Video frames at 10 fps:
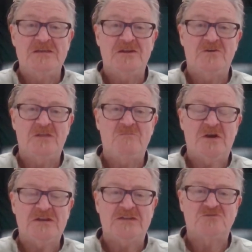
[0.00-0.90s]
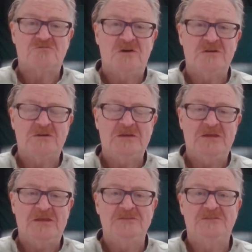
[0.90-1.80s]
they might get drunk
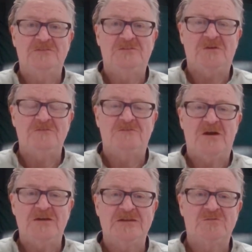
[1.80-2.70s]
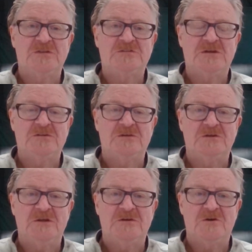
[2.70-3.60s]
and start fighting with each
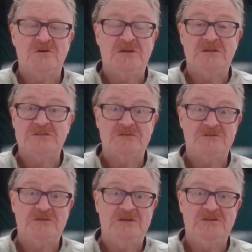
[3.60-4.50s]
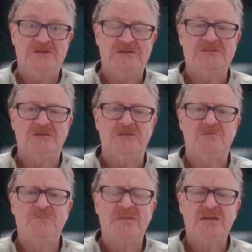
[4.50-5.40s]
other and hurting each other and killing each other.